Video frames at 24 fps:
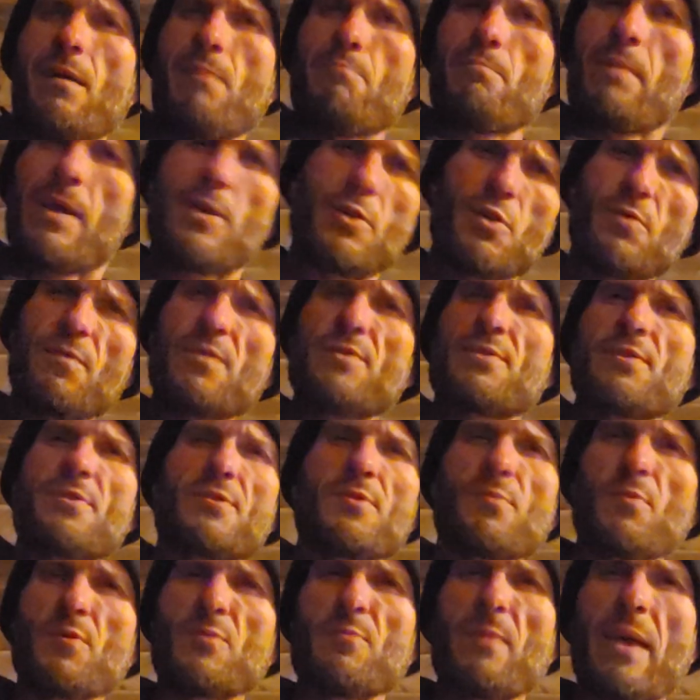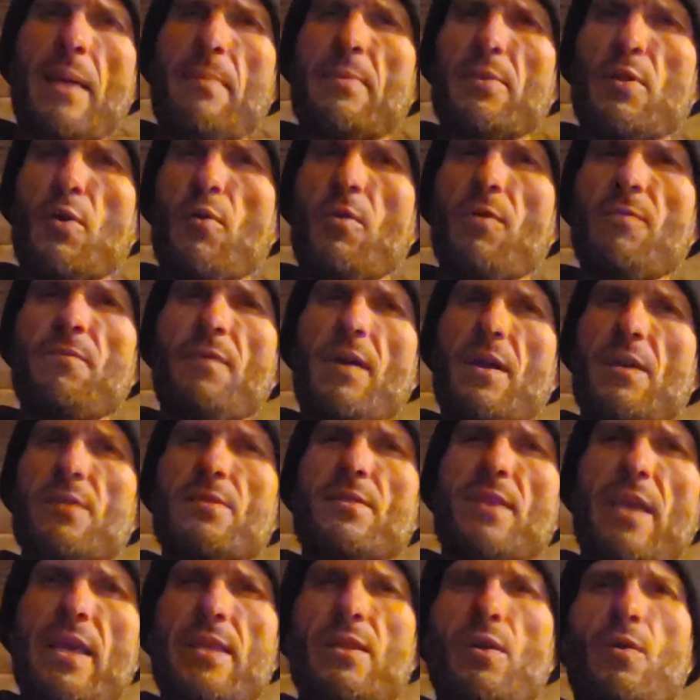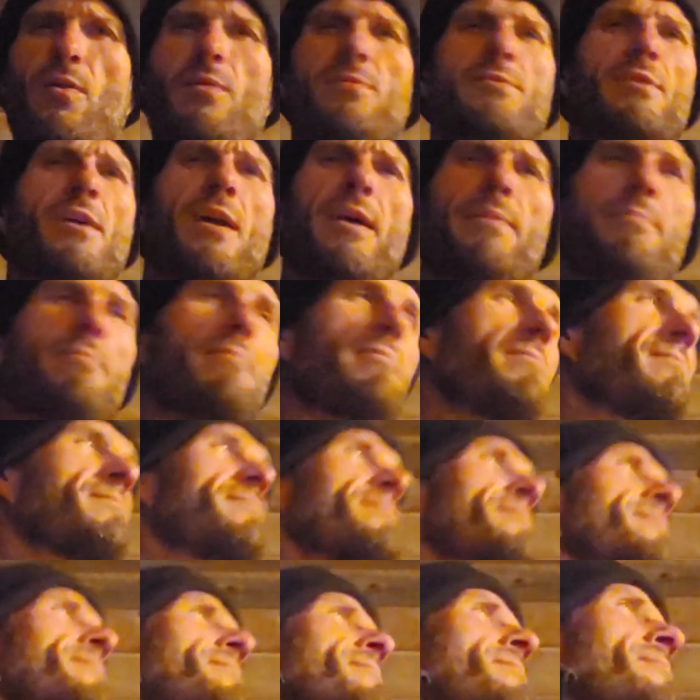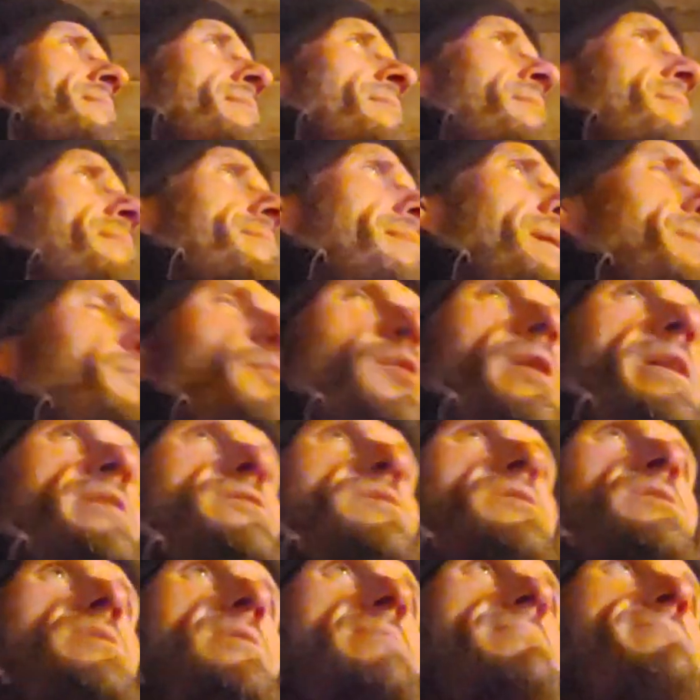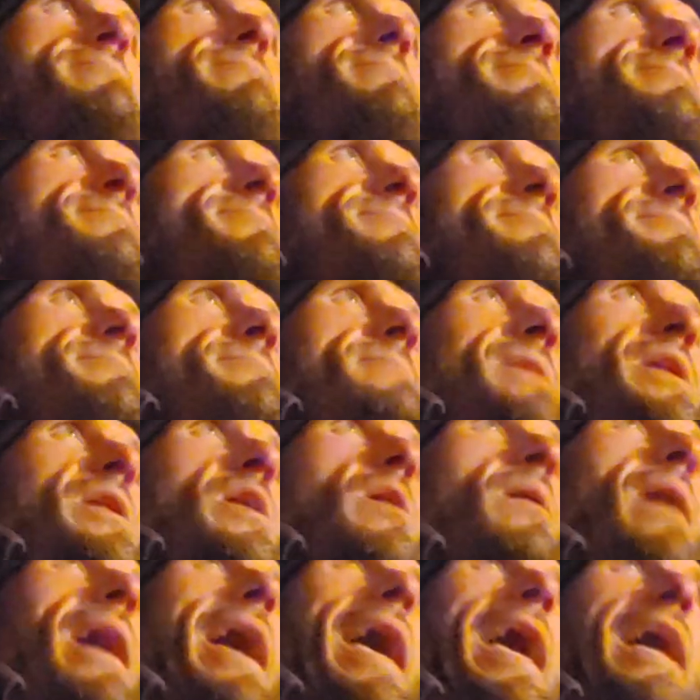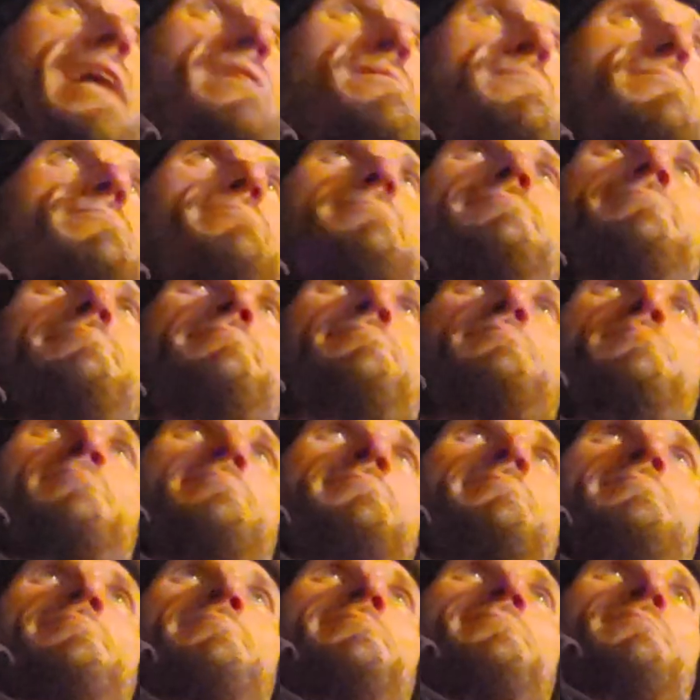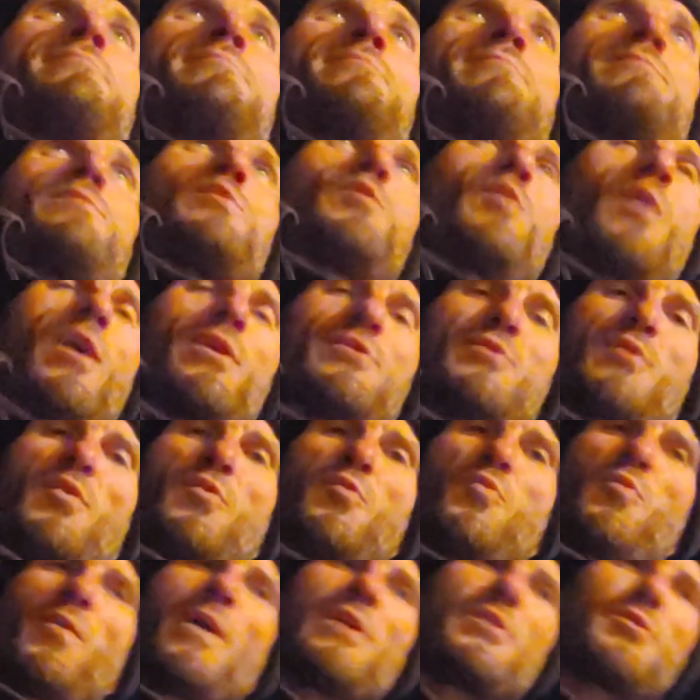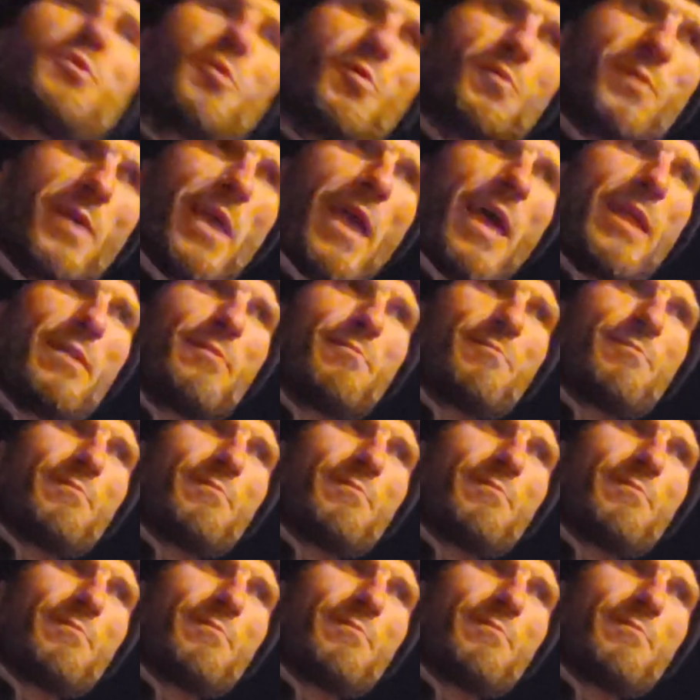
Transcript: My nervous system was mapping the whole fucking thing the whole time. My brain just, you know, I hadn't crossed the threshold yet.